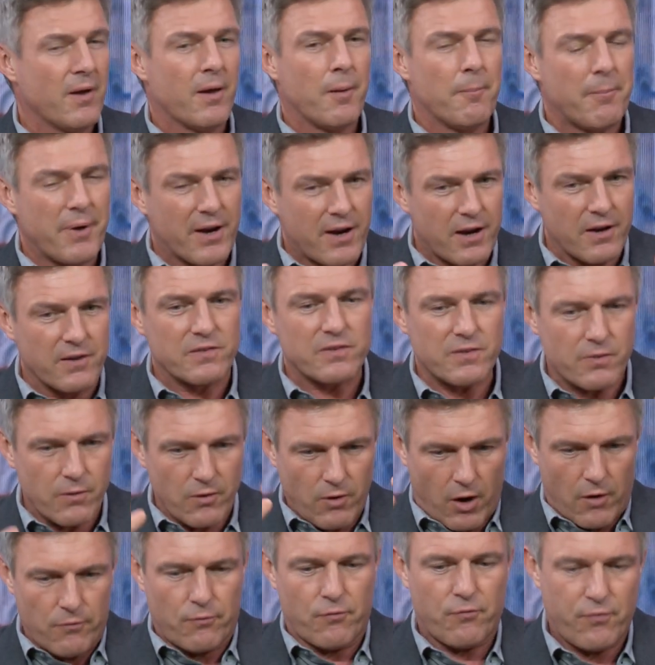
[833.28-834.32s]
Because
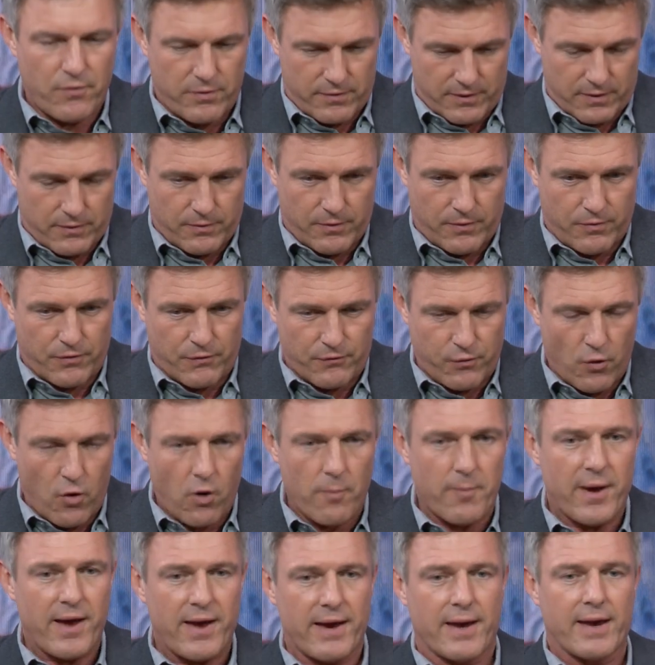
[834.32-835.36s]
the
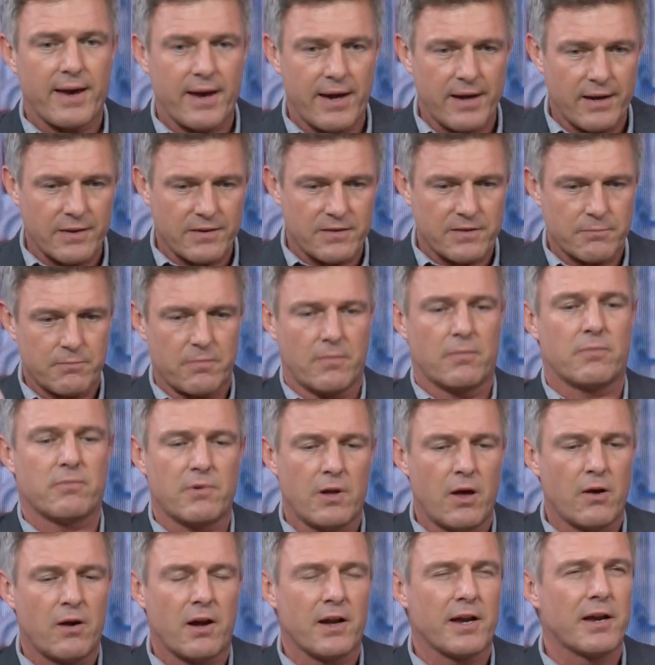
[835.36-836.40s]
format is
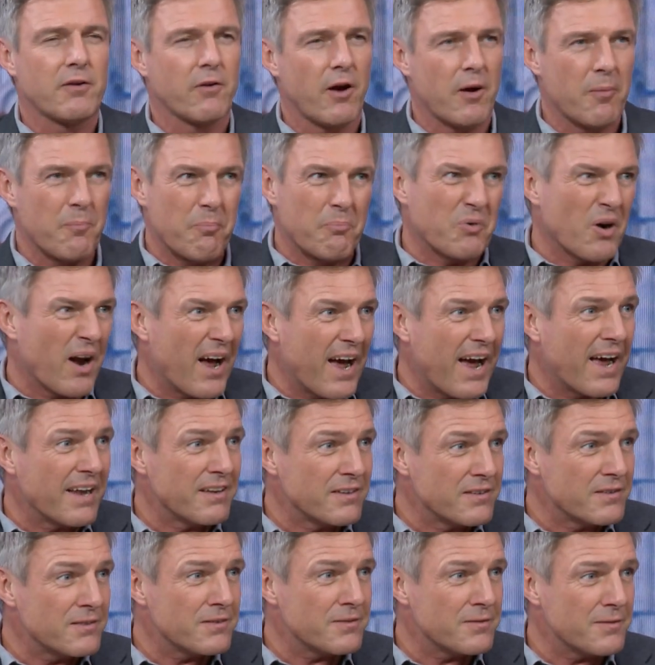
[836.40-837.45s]
locally grown
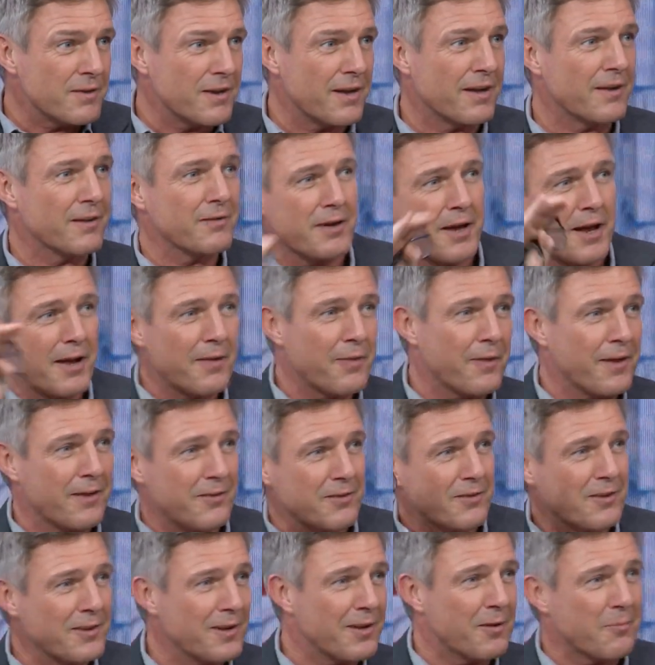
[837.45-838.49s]
brands, mm-hmm. and again,
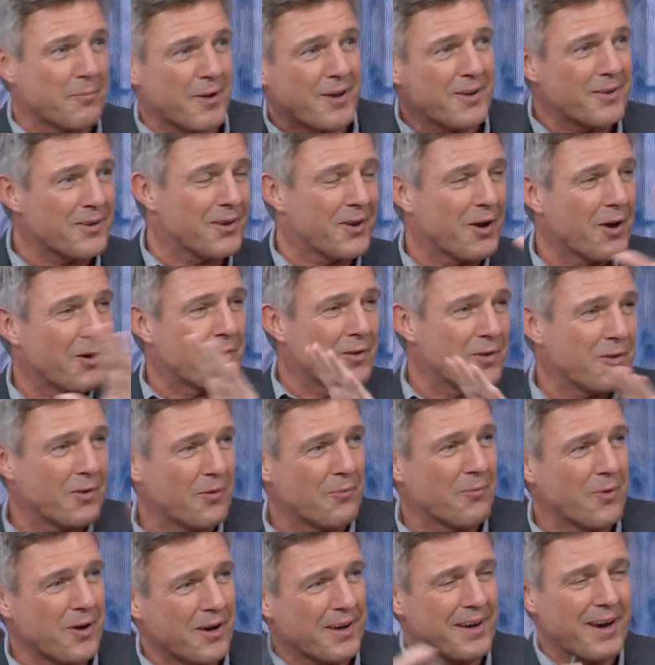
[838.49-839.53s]
that's a little bit, you know,
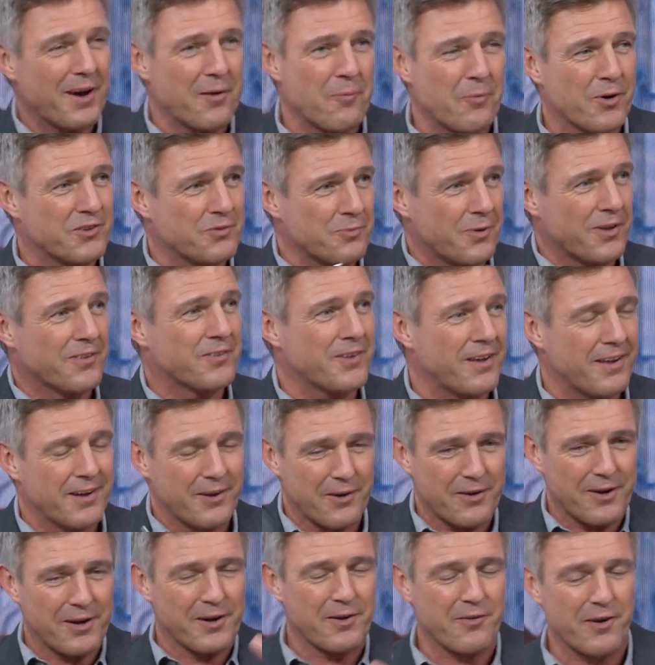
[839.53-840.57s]
work out which ones are
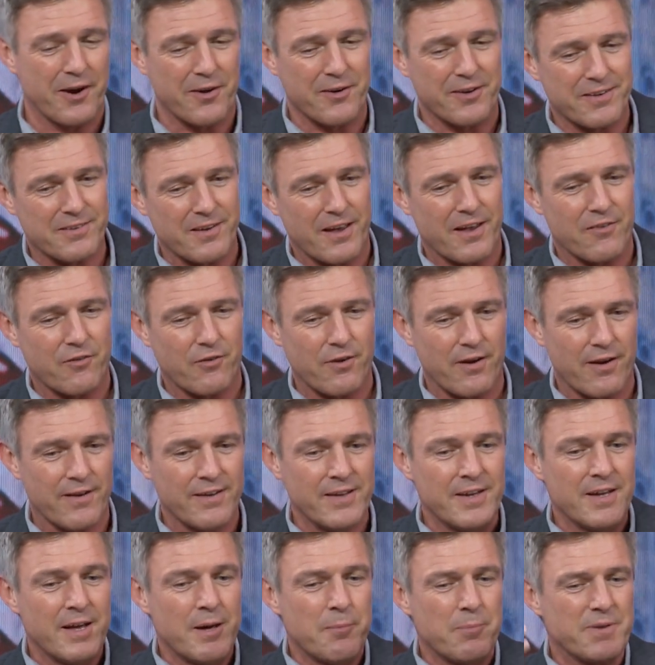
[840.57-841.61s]
locally grown, etc.
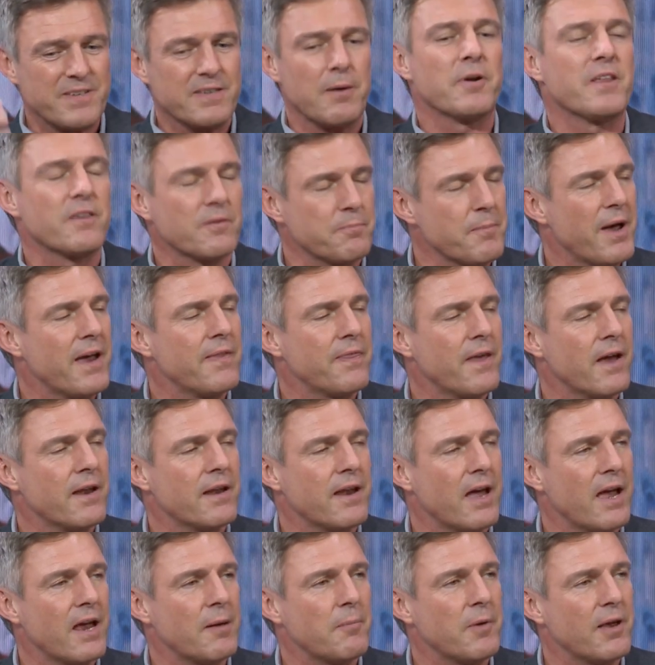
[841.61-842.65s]
But somebody that's made their
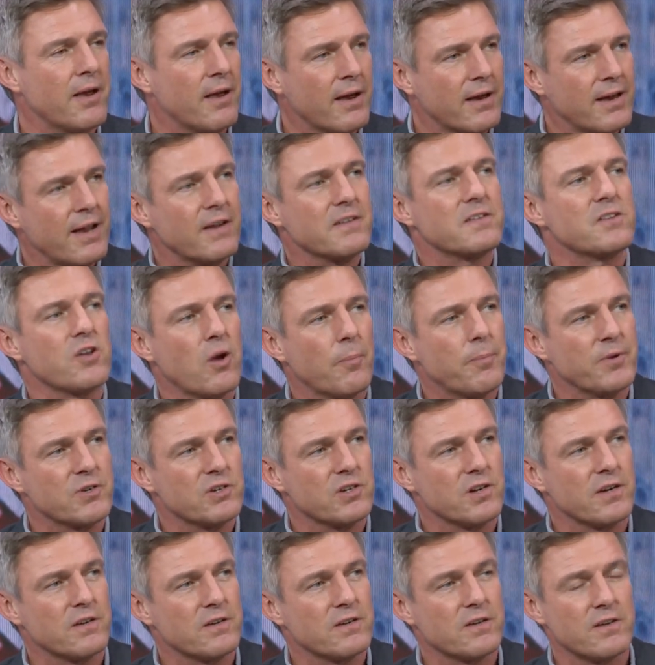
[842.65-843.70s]
name here gets the
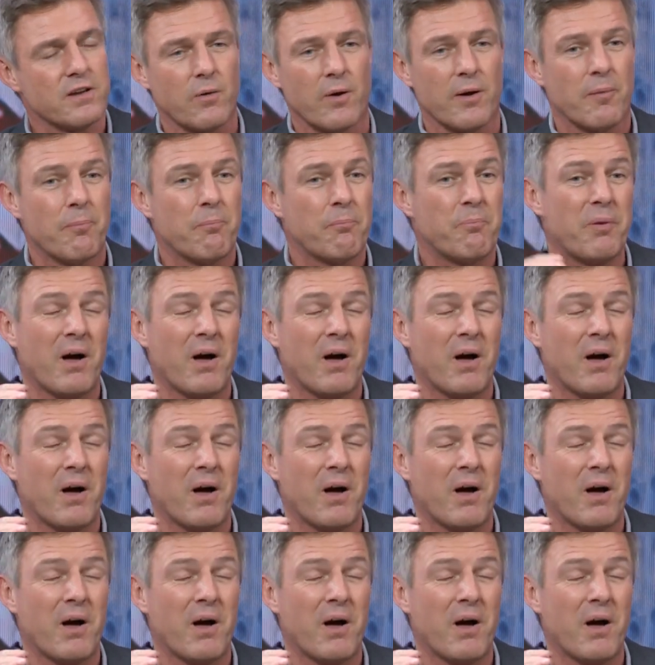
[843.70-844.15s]
opportunity to do it.